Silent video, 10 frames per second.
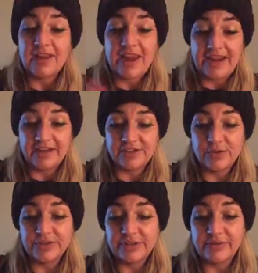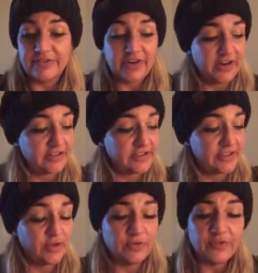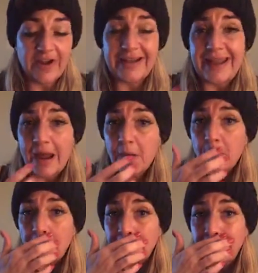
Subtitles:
Eight of Swords in reverse. You find out?